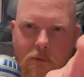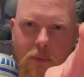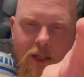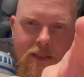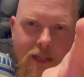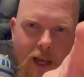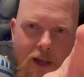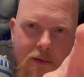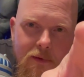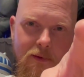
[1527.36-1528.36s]
peace
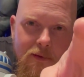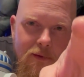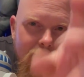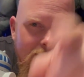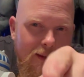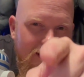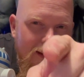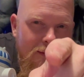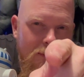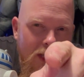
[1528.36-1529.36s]
out,
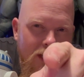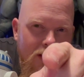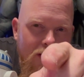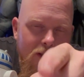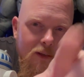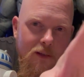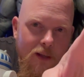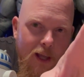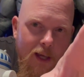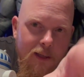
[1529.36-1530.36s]
be good,
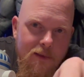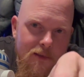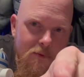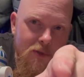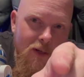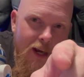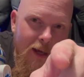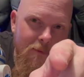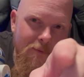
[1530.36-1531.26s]
like, subscribe.